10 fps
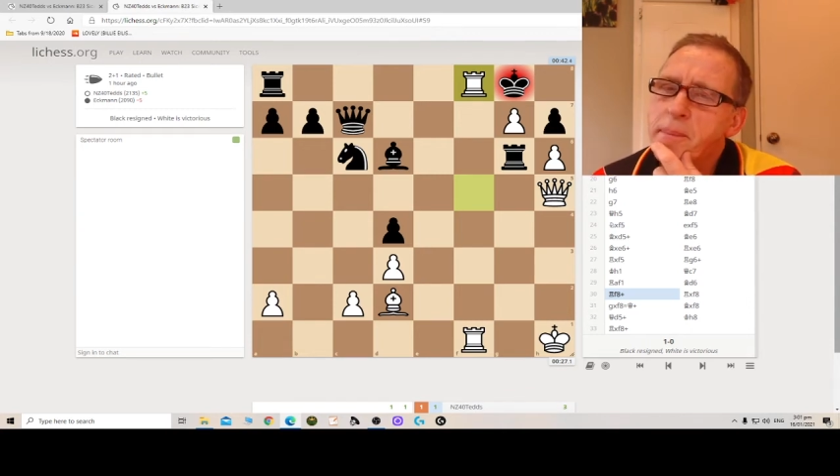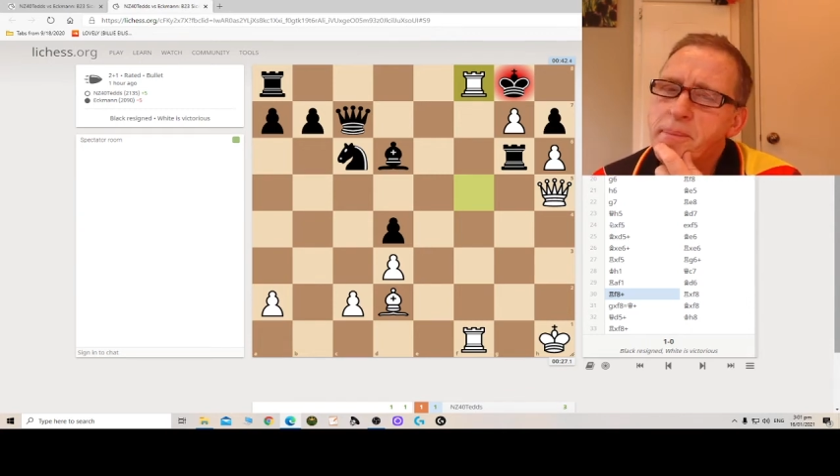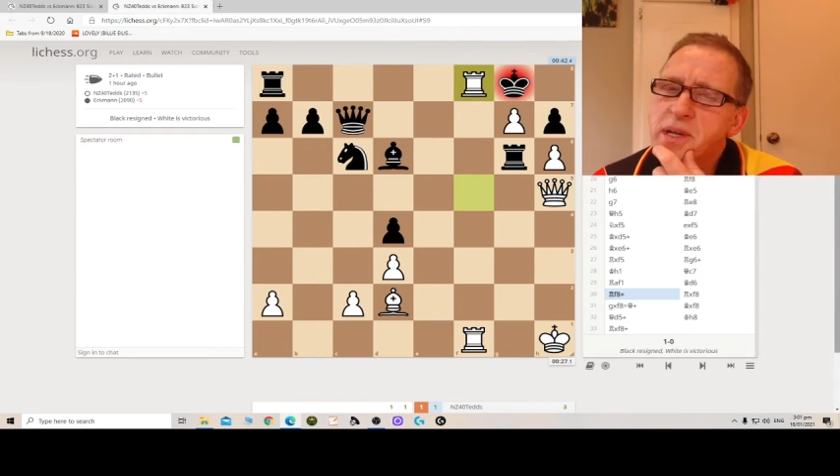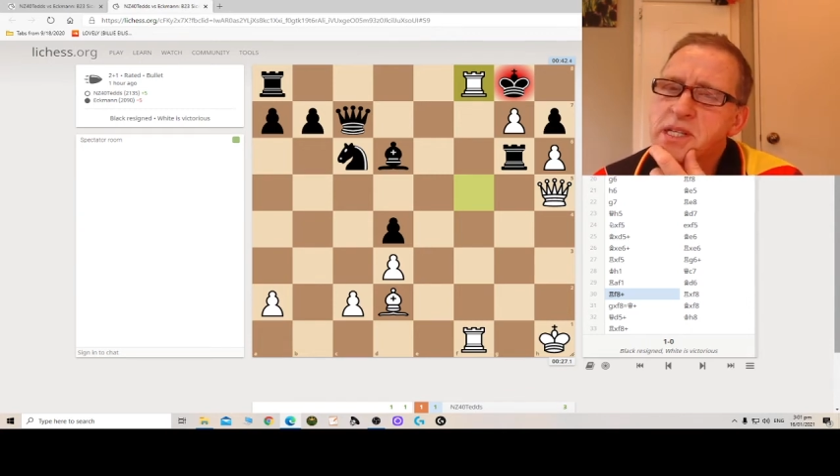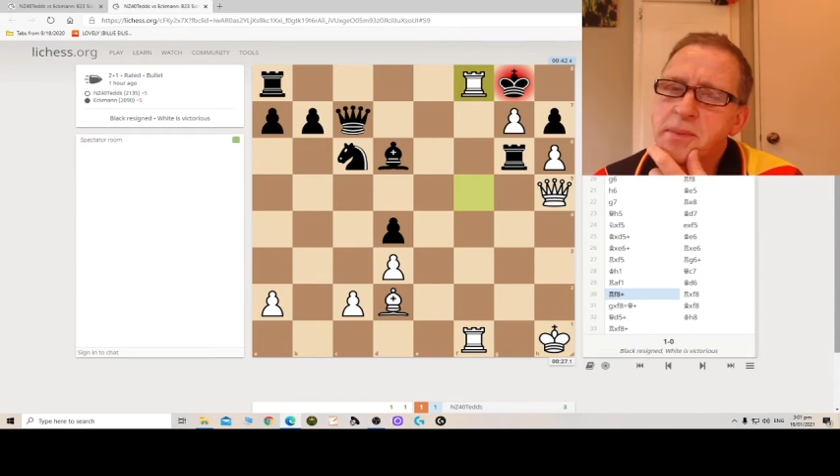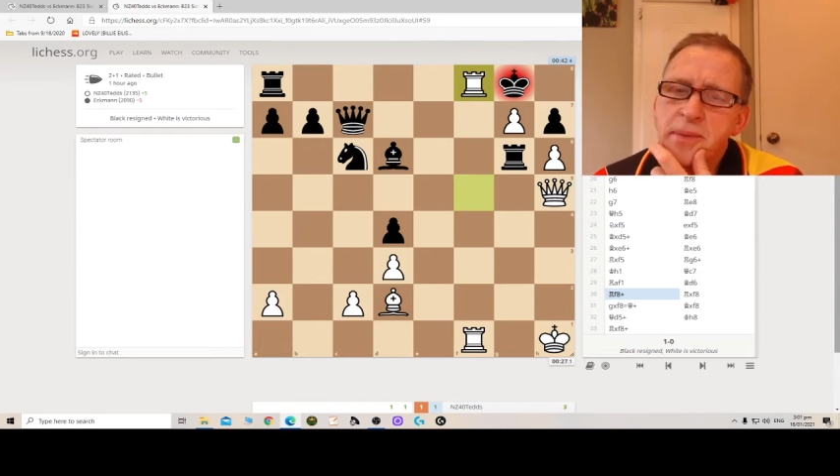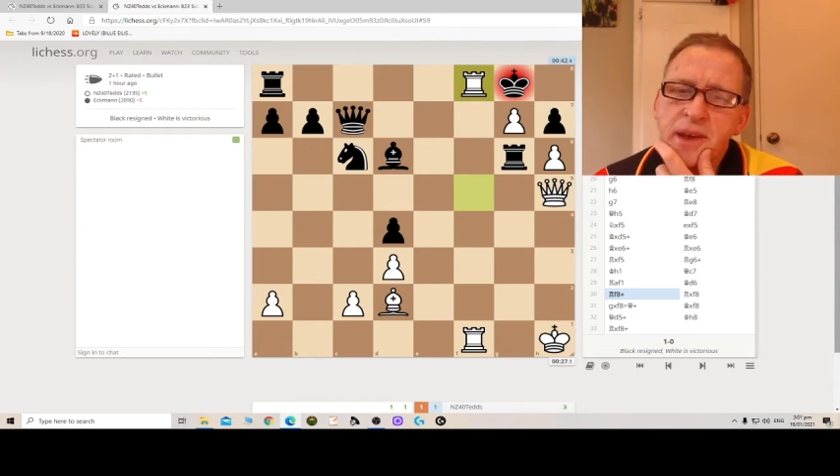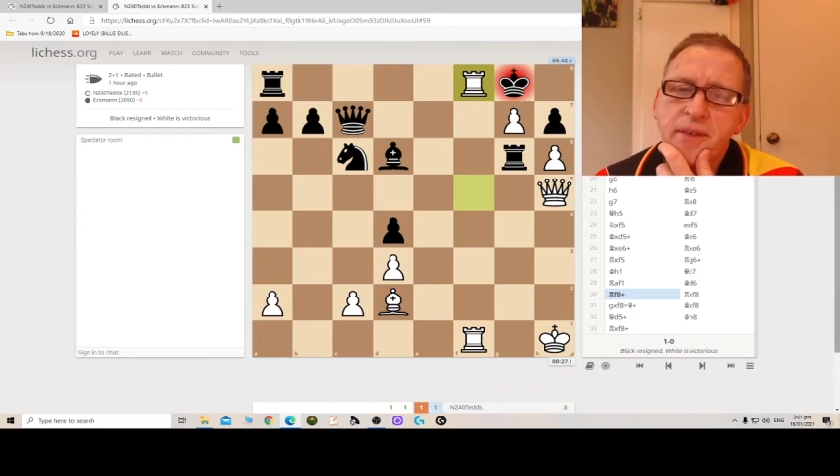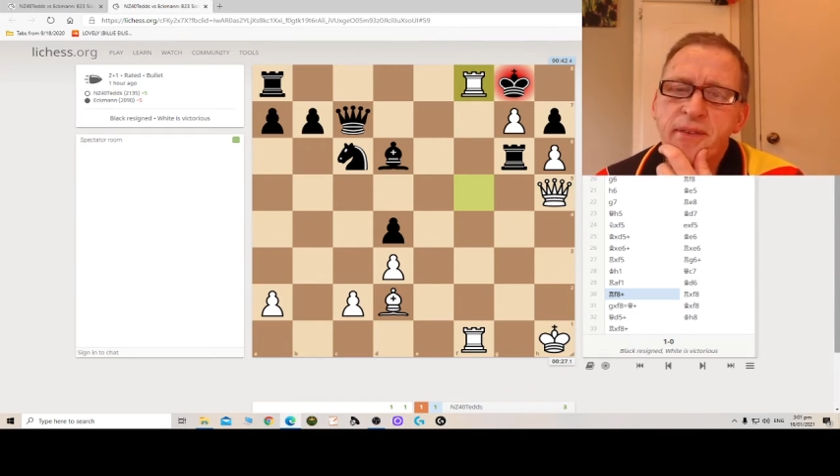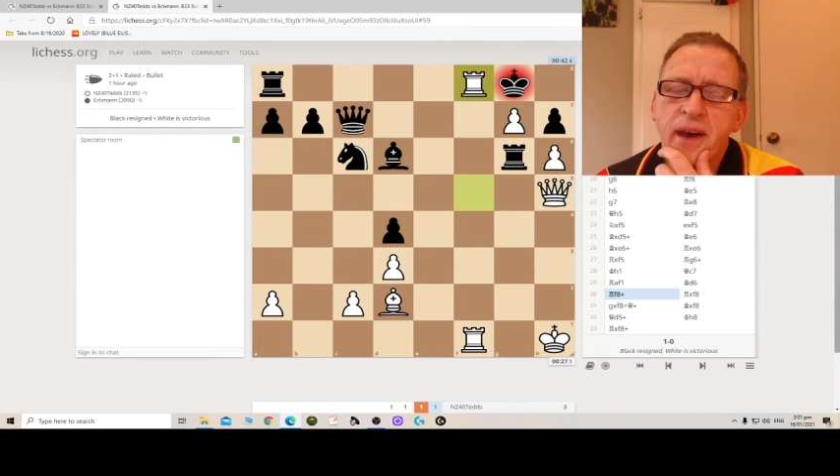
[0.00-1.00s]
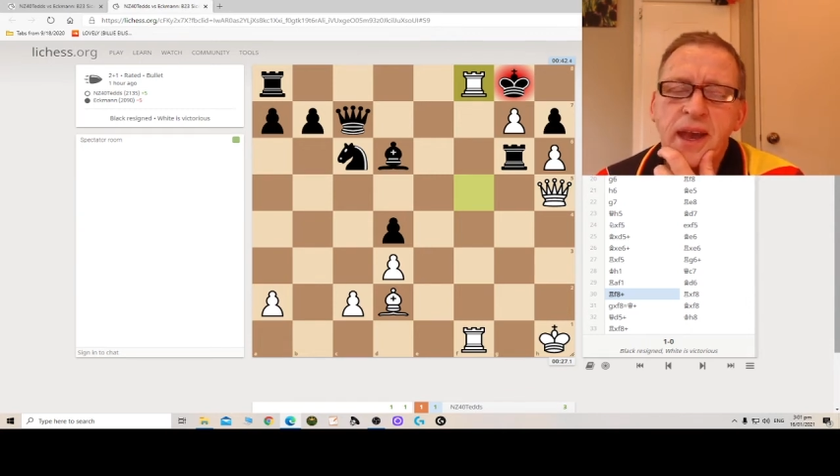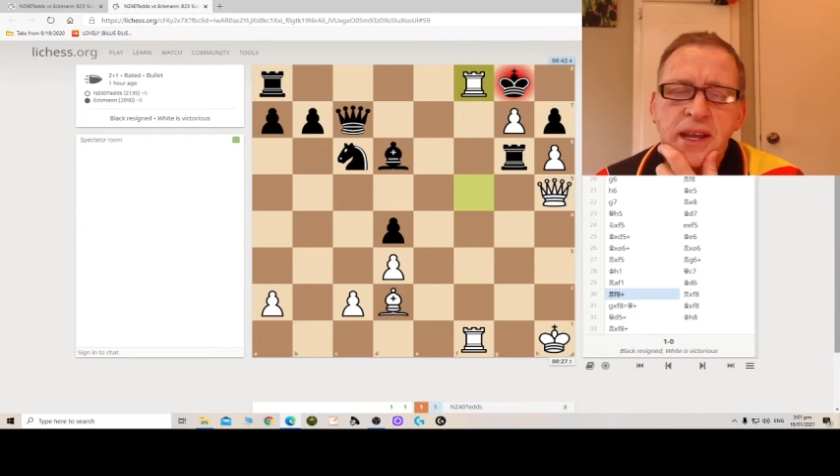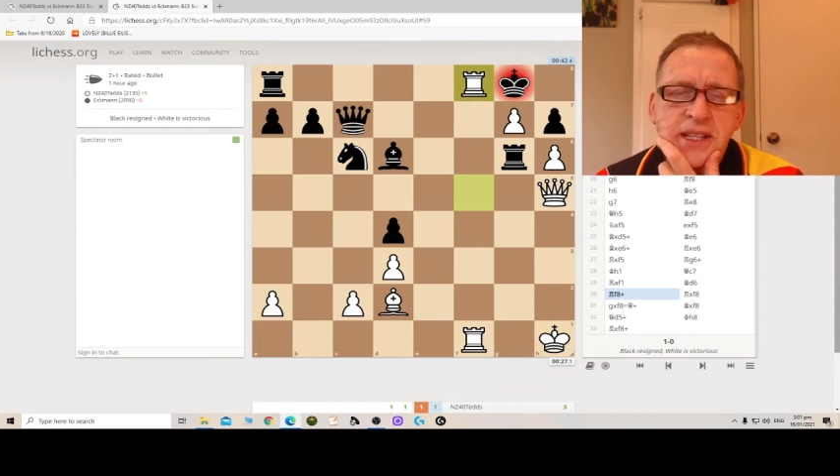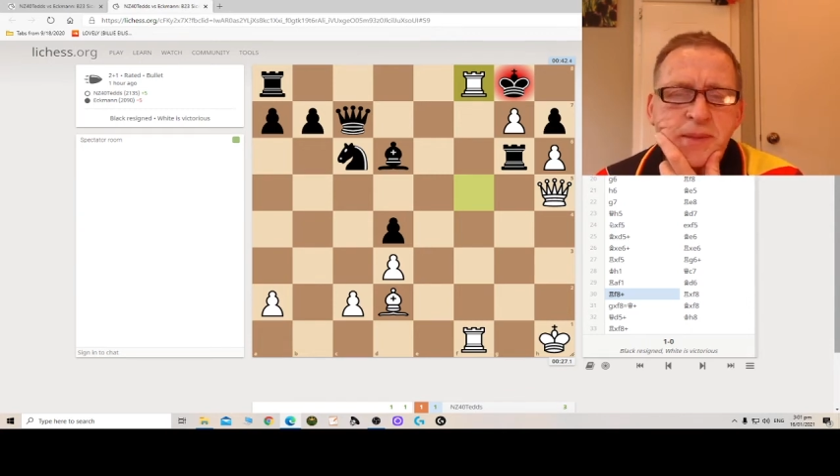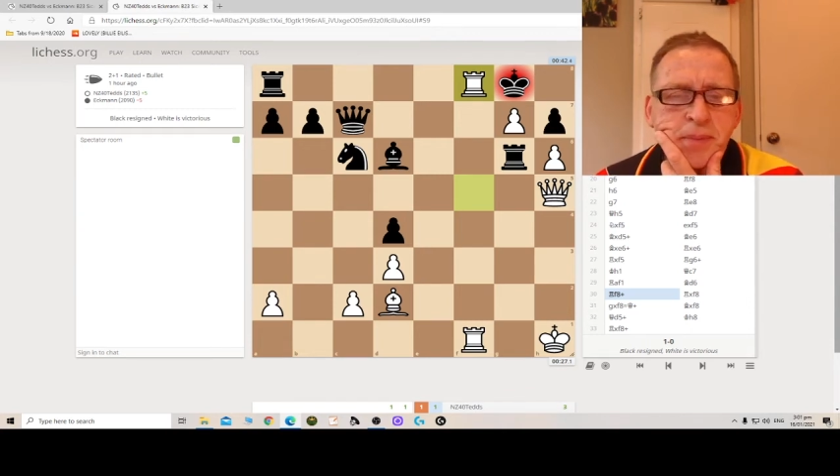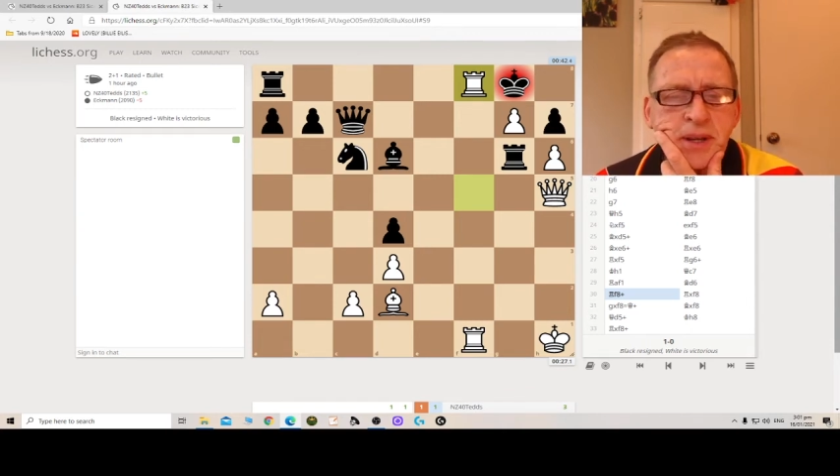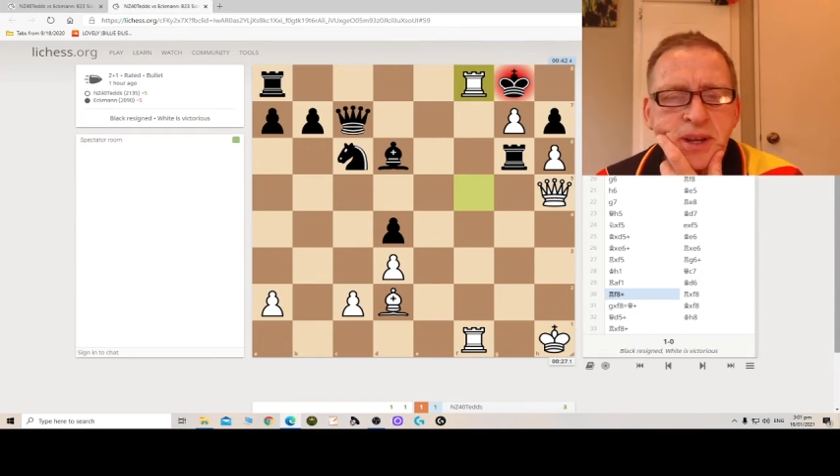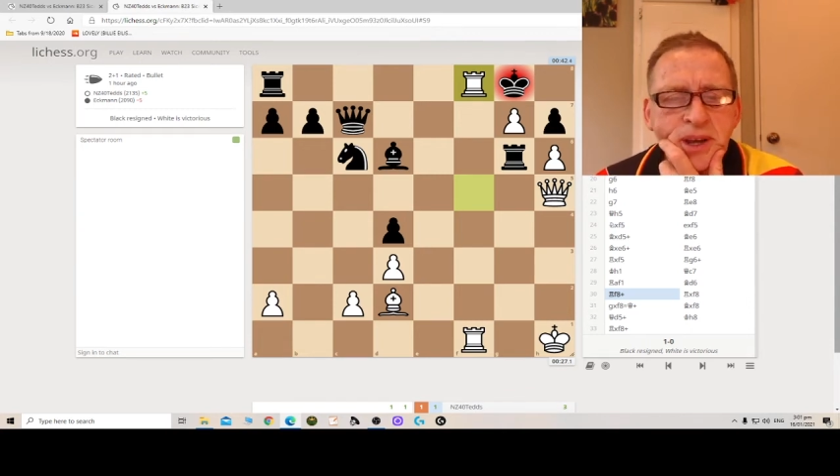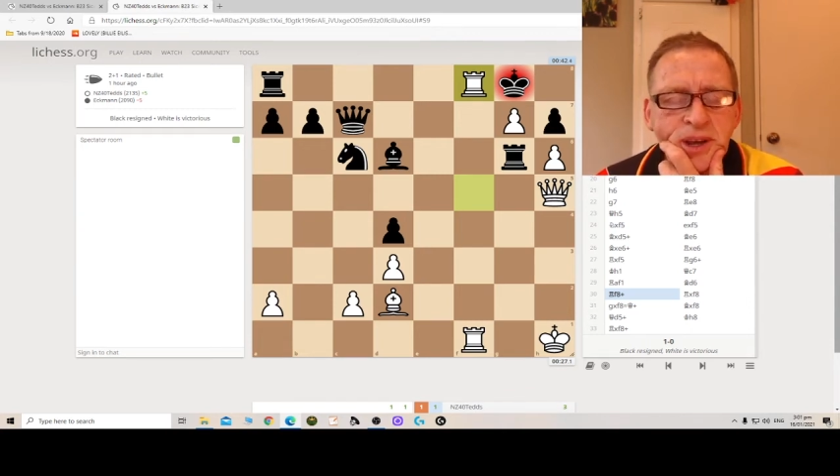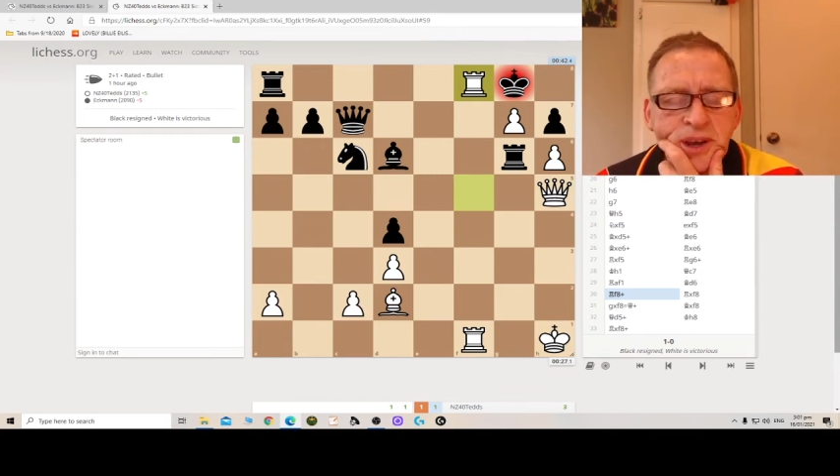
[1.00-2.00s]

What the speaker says: bishop f8's better.